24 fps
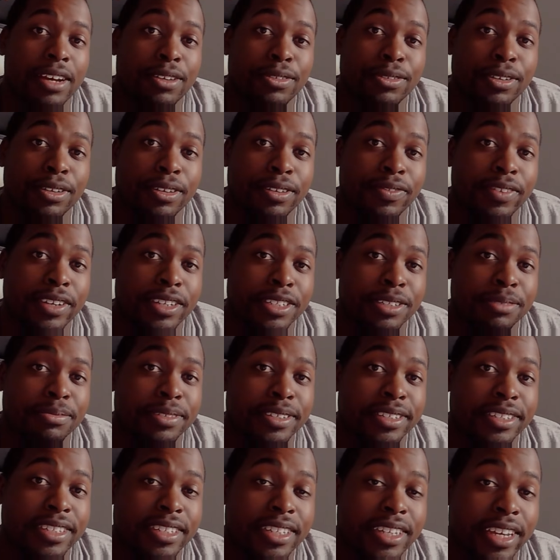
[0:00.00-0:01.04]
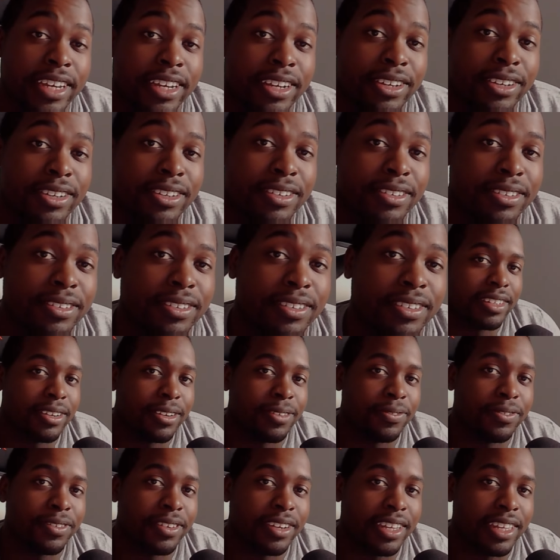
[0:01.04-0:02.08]
don't know if I should be scared or
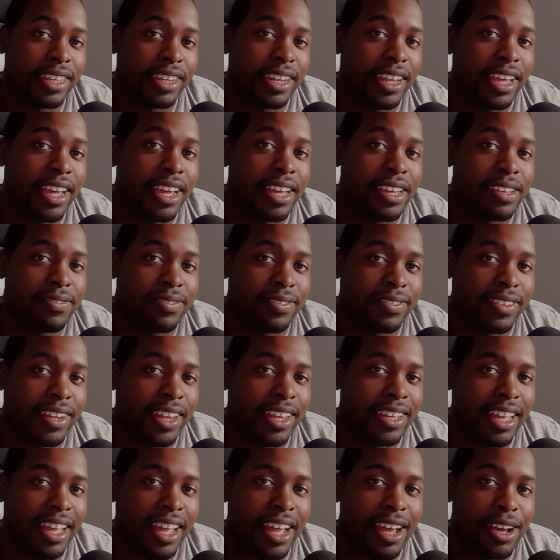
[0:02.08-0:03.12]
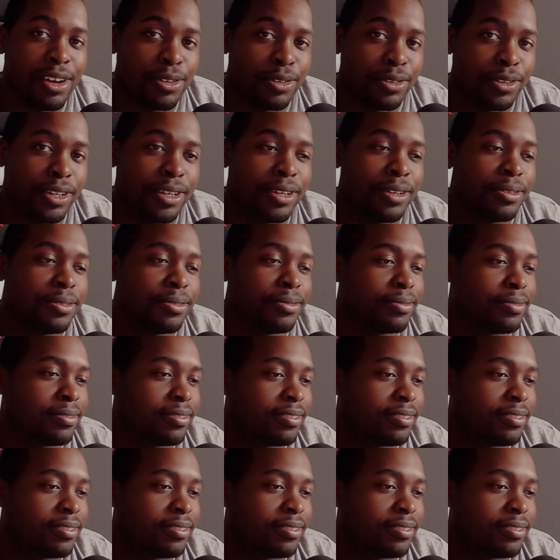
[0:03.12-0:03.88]
fucking laugh. Like, I don't know.